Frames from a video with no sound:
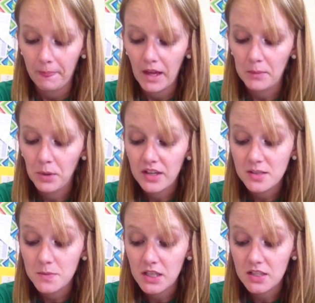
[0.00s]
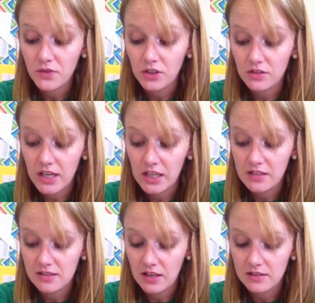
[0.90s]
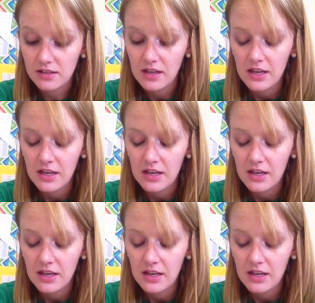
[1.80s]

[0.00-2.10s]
"I brought some things for your leg," he says.